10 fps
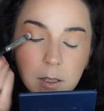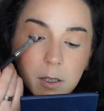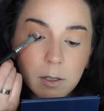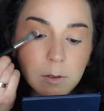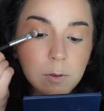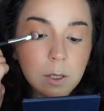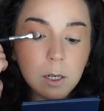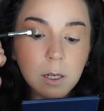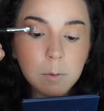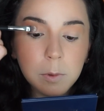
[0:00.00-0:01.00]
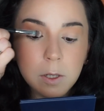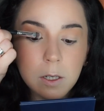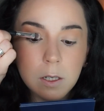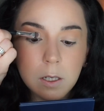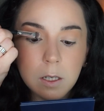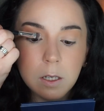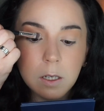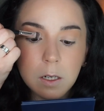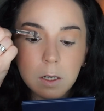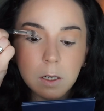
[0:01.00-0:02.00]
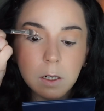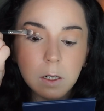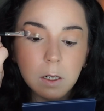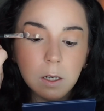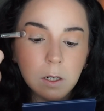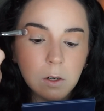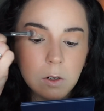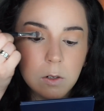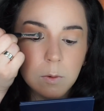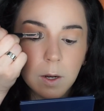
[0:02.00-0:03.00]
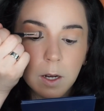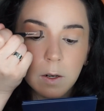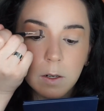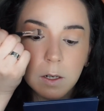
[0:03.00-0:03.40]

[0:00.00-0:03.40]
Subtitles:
And we're gonna put it here. Oh wow.